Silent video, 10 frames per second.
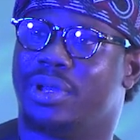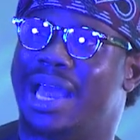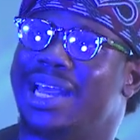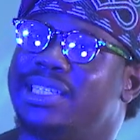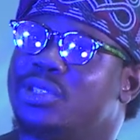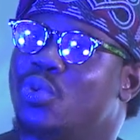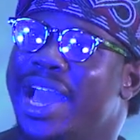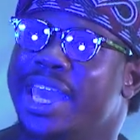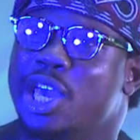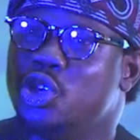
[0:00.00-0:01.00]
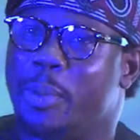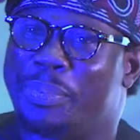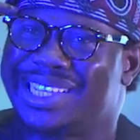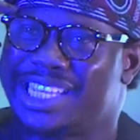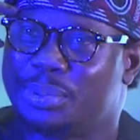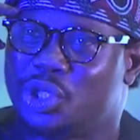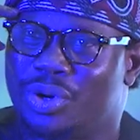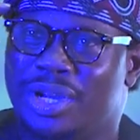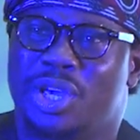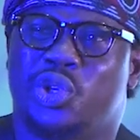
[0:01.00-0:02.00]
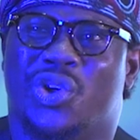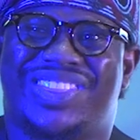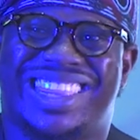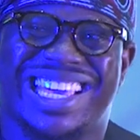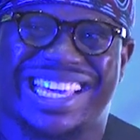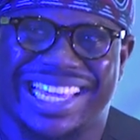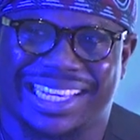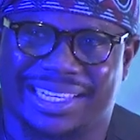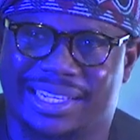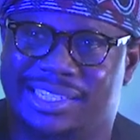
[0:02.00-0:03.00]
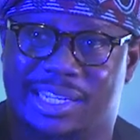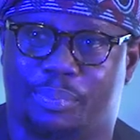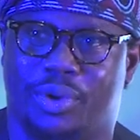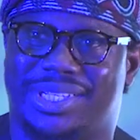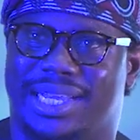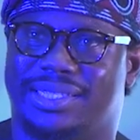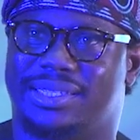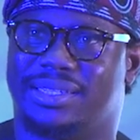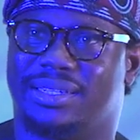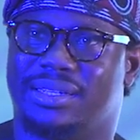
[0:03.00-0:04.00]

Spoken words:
And that is why your perception, your thinking is important.